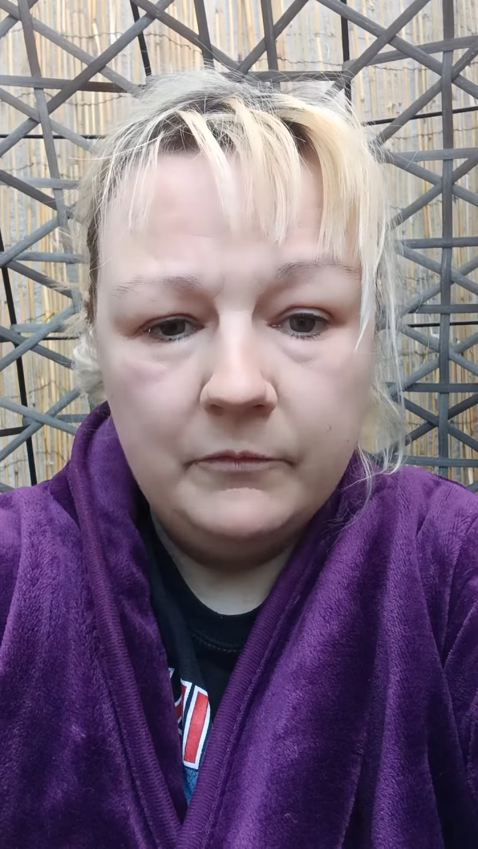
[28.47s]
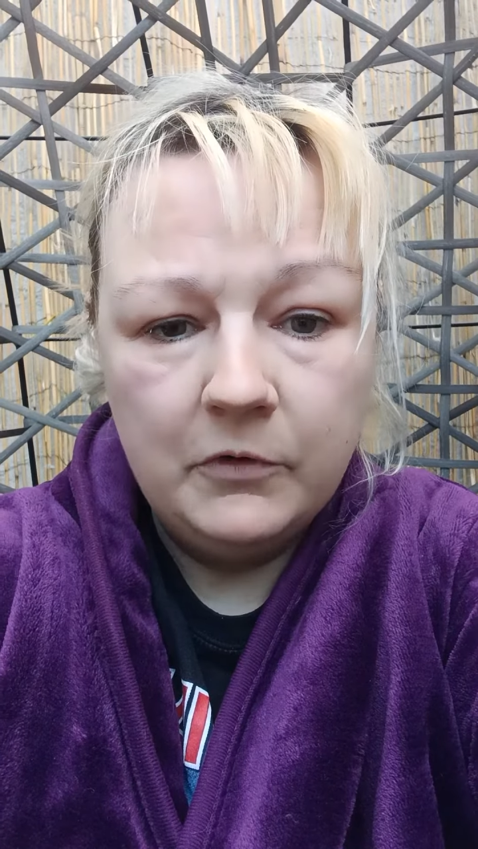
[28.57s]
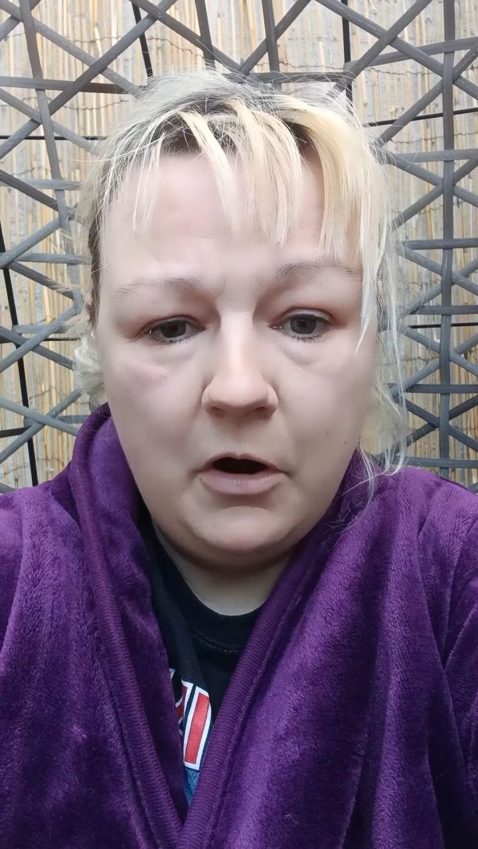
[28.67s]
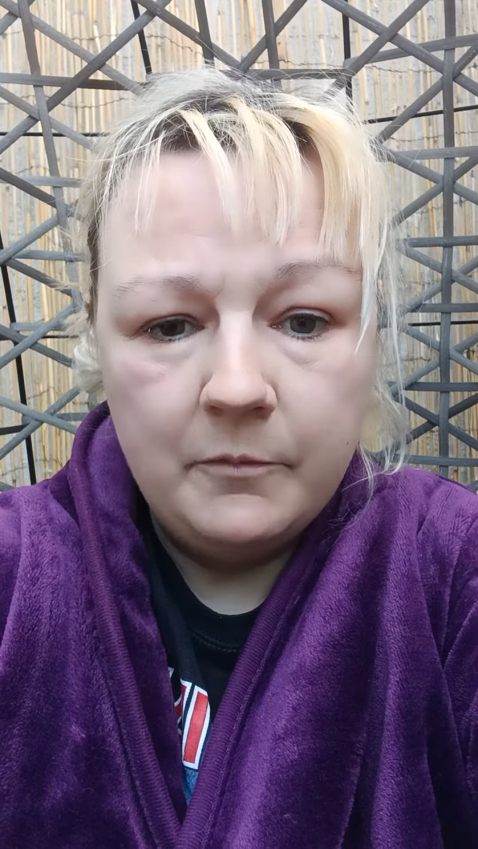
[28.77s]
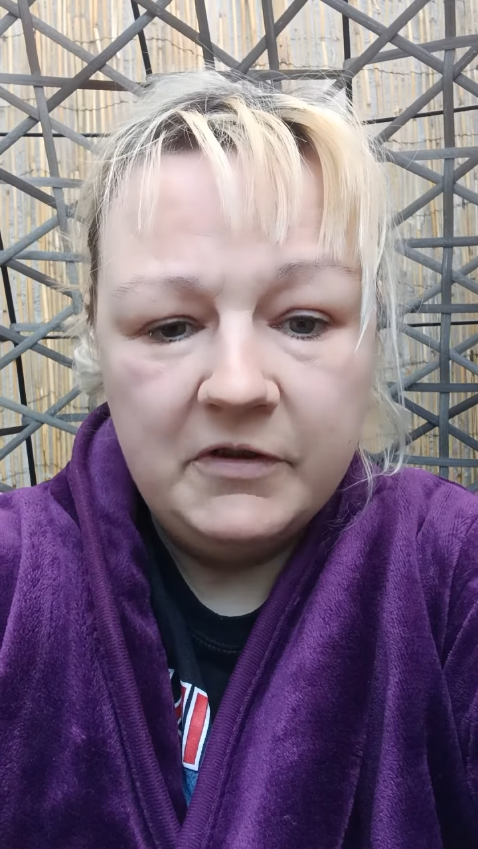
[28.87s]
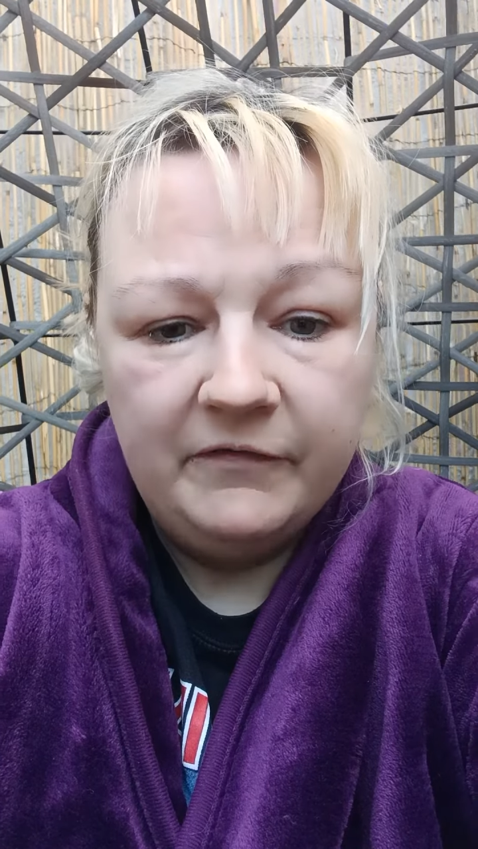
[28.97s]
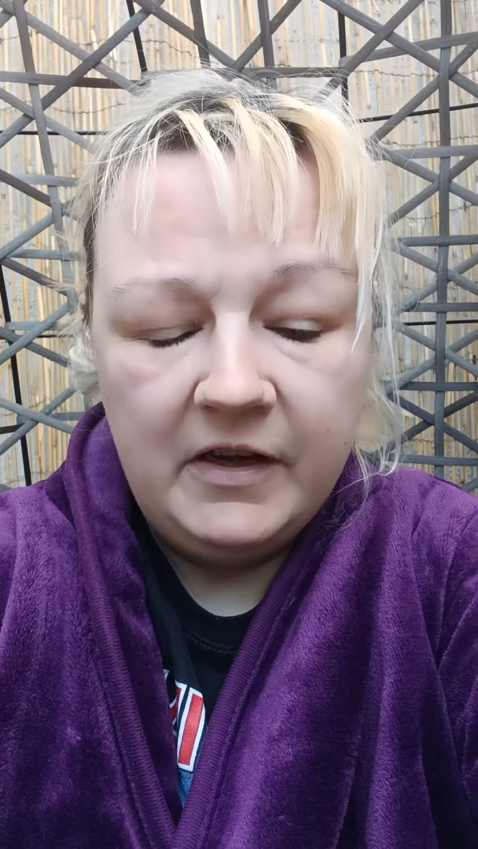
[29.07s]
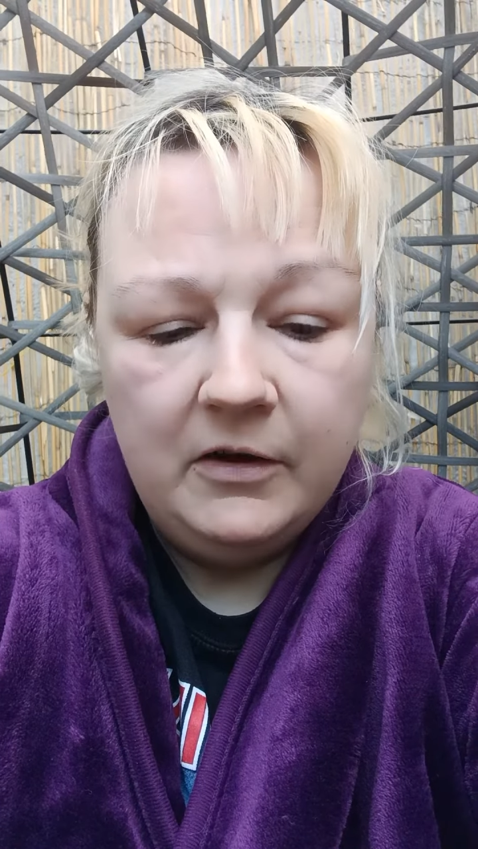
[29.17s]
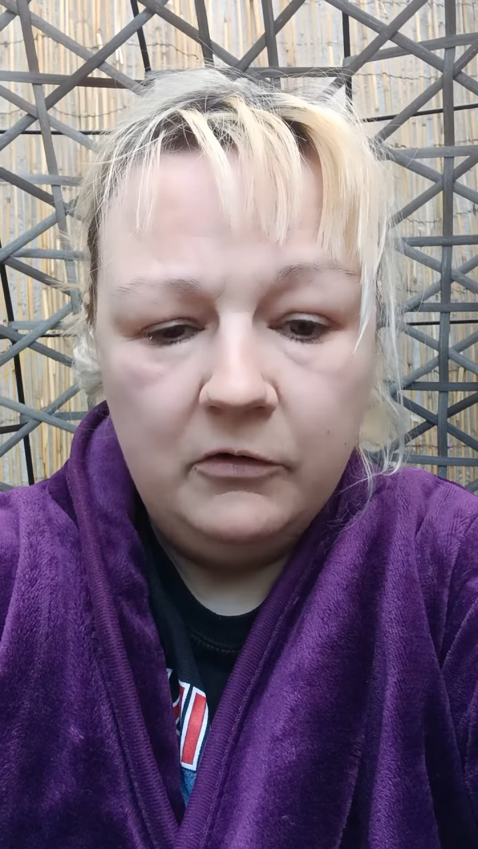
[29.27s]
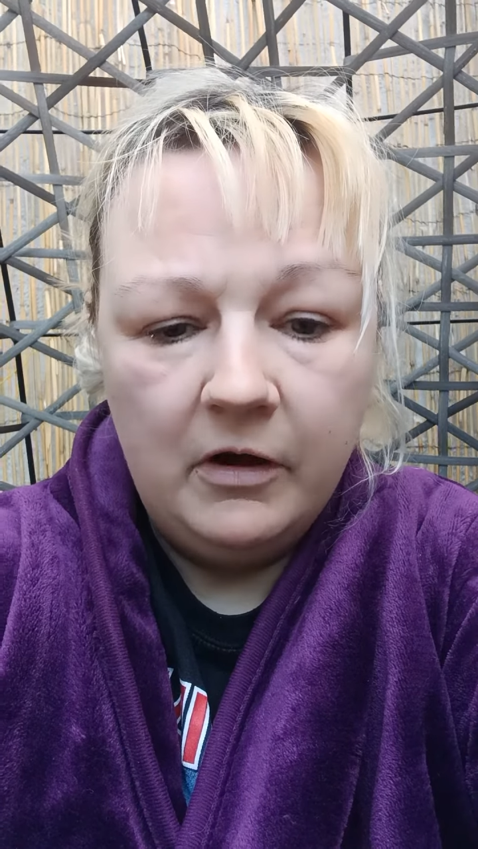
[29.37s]
copped a
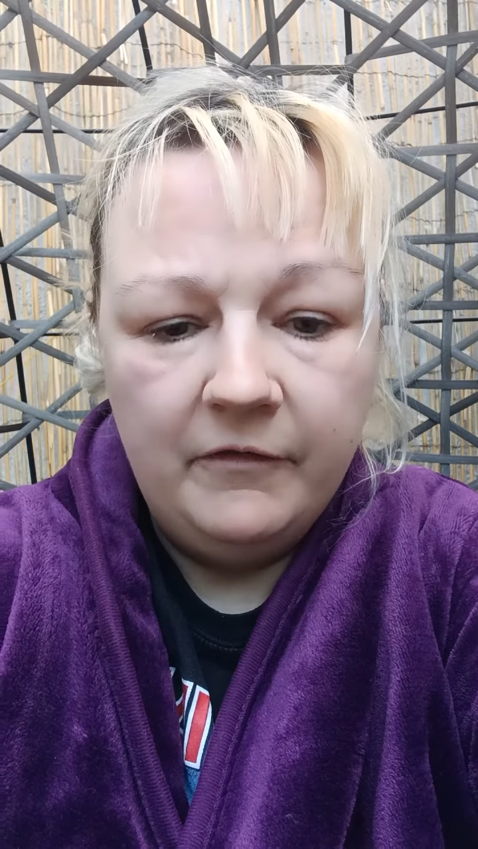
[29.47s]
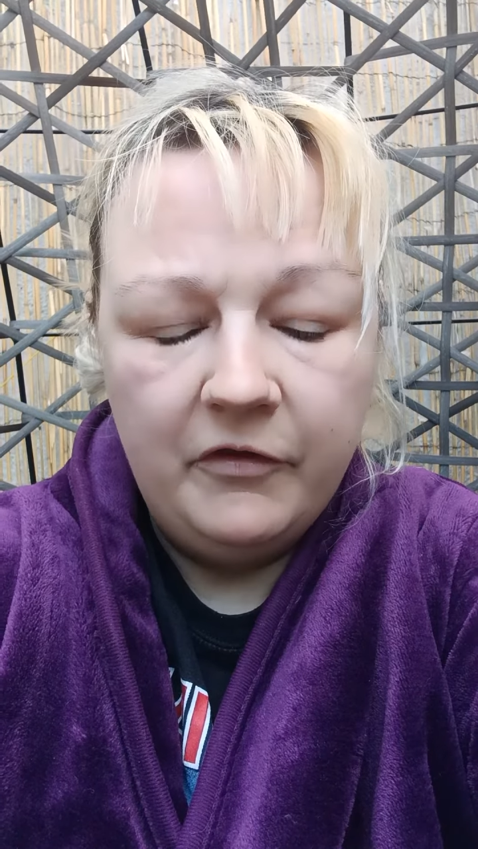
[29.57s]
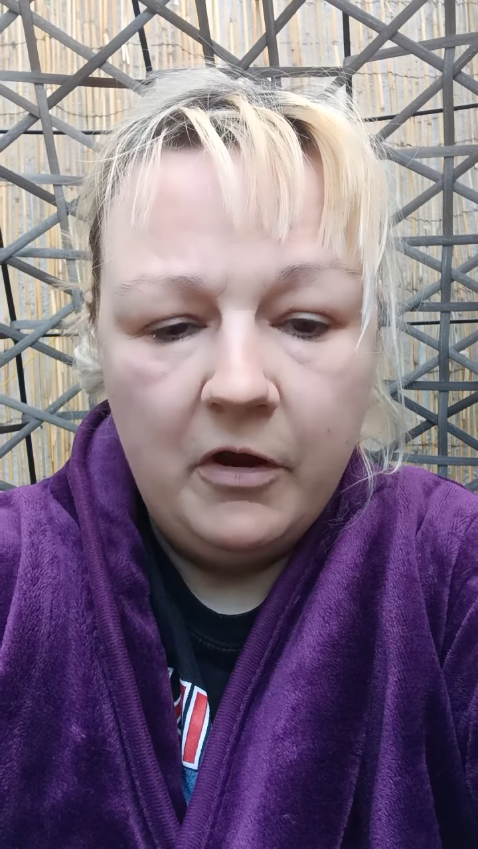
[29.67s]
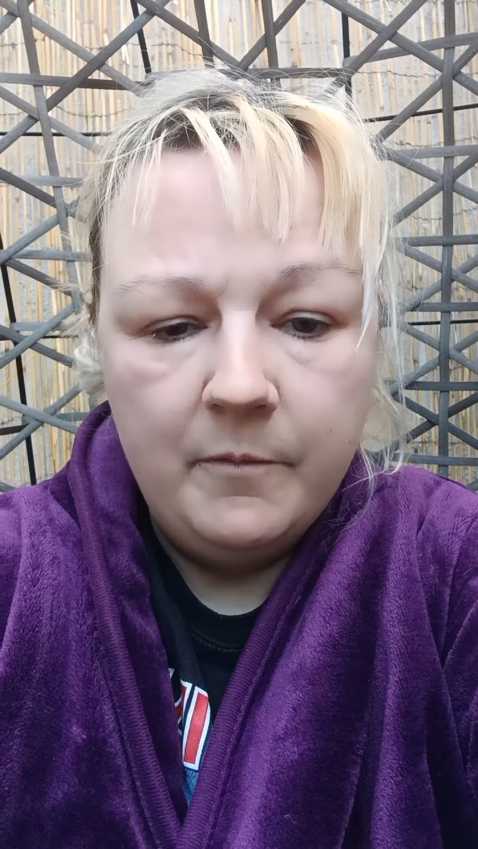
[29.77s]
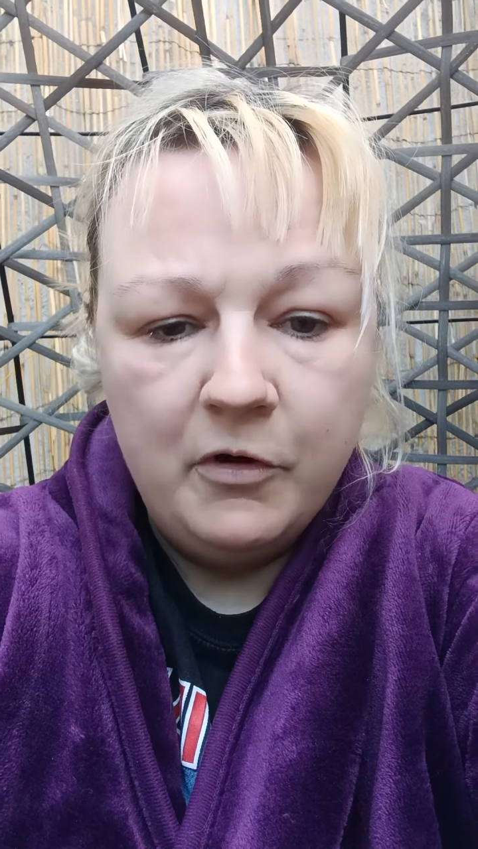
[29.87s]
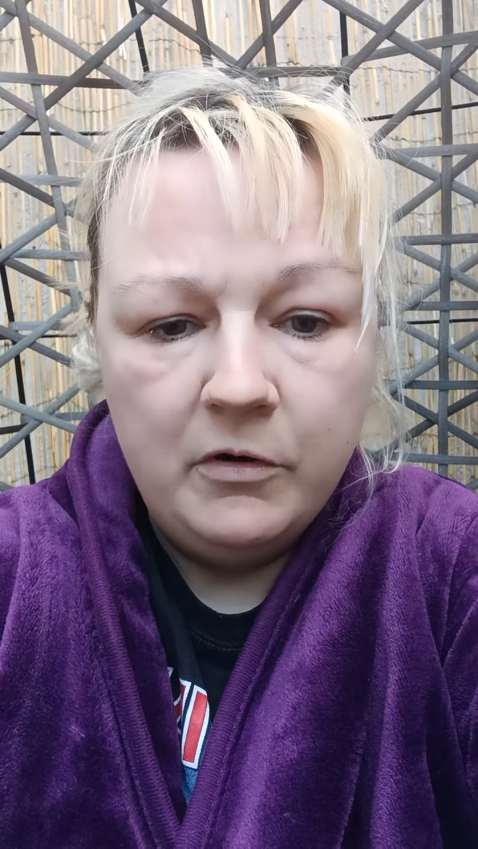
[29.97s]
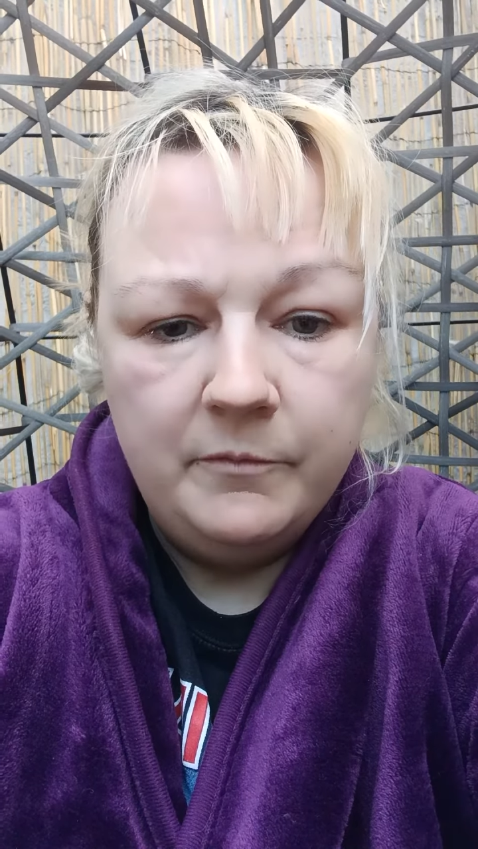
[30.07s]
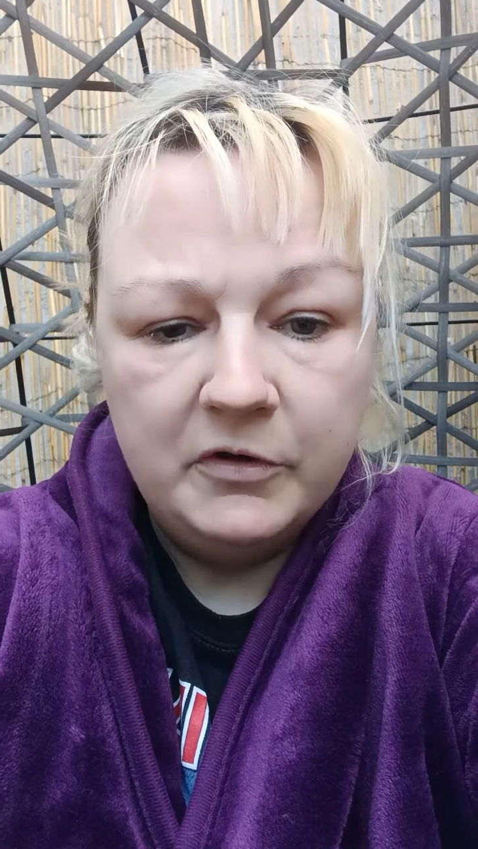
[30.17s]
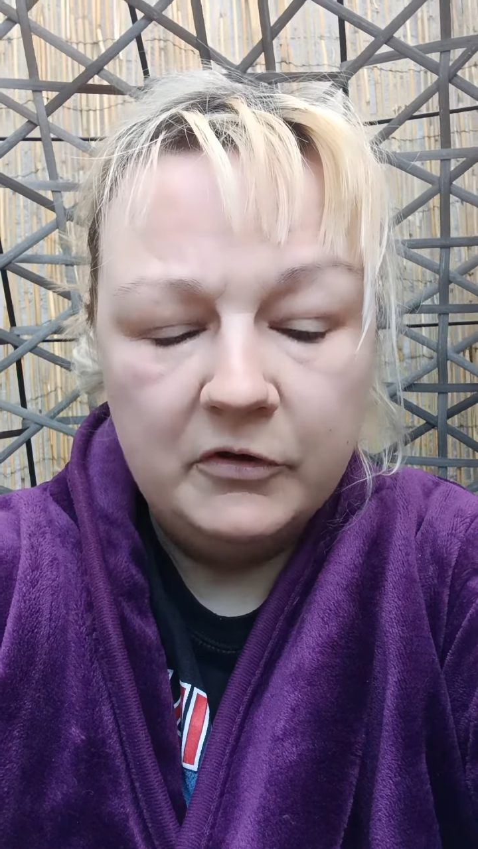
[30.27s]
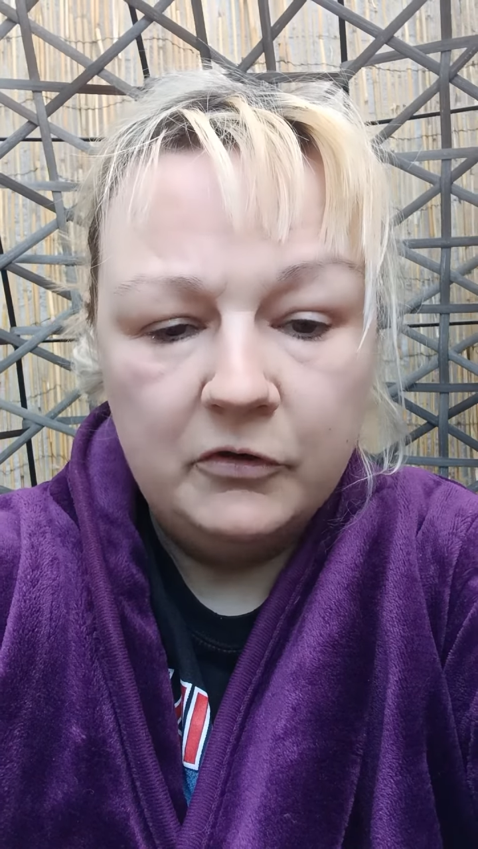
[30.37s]
feel of their boobs.
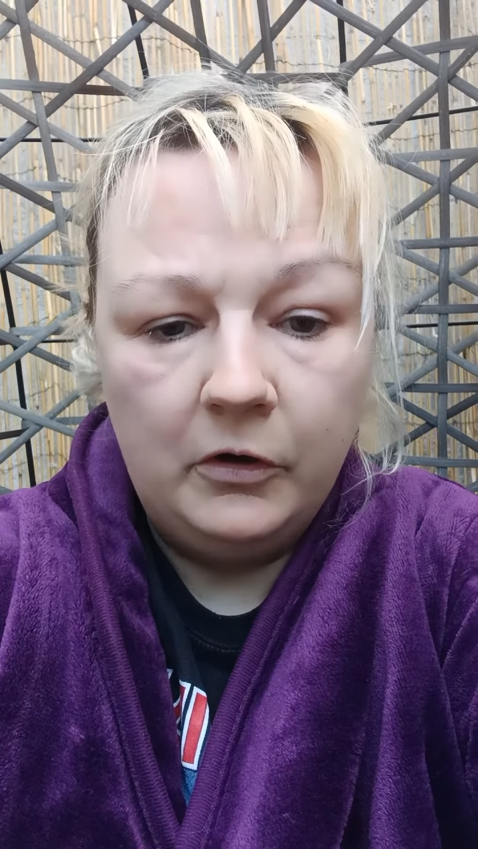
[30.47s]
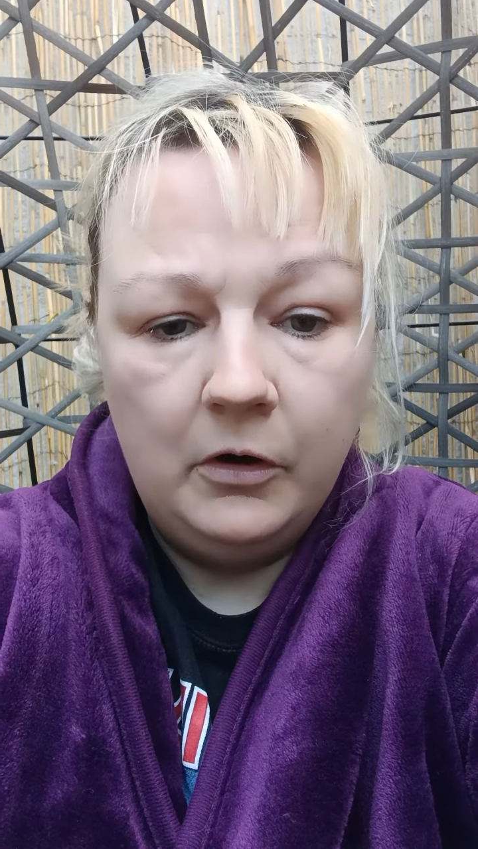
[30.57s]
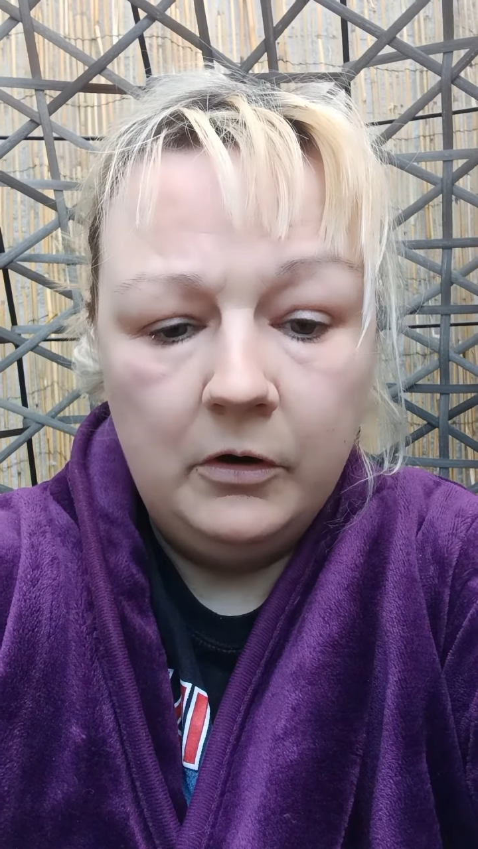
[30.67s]
So